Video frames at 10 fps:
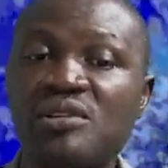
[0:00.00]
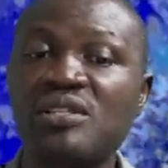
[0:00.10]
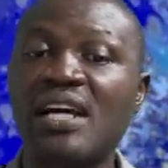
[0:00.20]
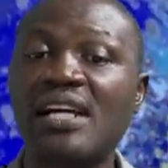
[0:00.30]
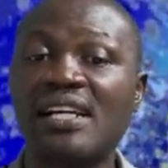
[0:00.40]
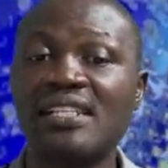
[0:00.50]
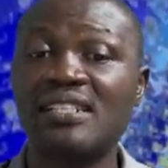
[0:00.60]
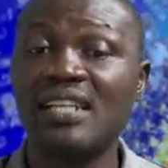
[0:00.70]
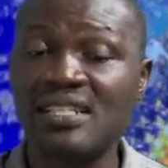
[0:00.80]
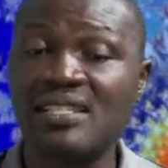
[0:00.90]
gathered
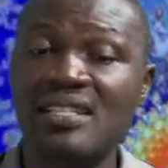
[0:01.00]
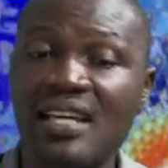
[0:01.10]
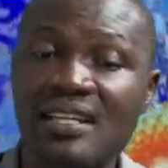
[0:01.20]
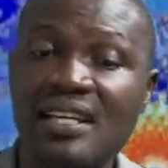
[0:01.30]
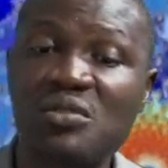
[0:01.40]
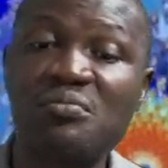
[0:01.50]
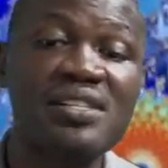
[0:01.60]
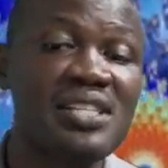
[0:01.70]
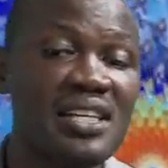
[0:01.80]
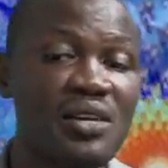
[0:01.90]
that
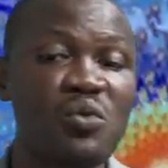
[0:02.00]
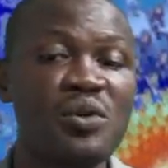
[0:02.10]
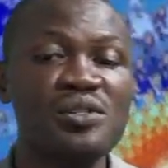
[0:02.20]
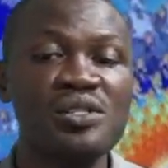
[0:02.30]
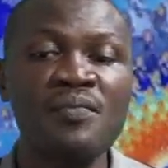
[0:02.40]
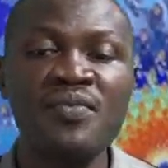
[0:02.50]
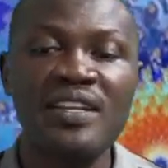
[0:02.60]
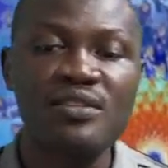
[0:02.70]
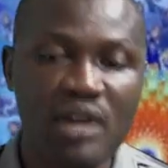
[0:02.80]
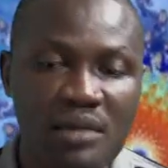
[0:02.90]
Obaseki wants
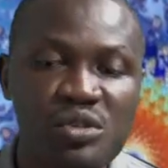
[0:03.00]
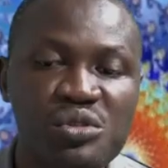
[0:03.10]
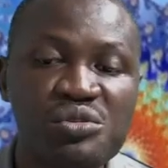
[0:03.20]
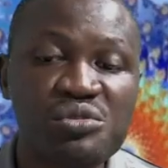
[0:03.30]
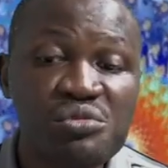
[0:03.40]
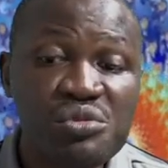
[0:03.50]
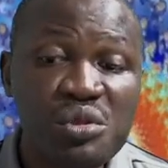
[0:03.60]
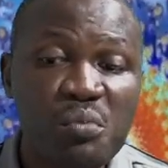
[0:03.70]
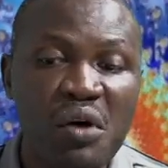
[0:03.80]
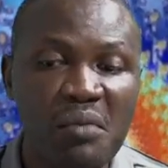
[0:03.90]
Tribal to do
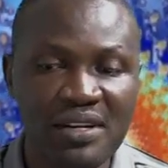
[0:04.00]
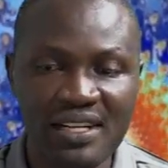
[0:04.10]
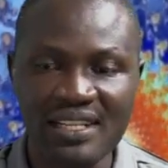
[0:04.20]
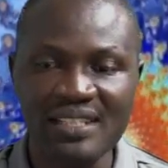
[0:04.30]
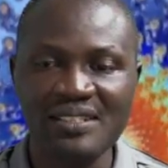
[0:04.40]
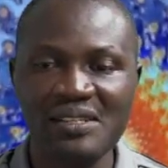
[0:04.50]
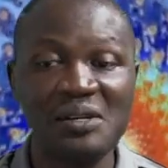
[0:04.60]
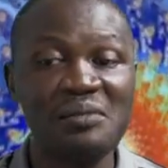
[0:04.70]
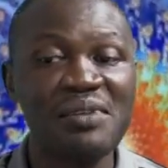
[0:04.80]
so publicly or be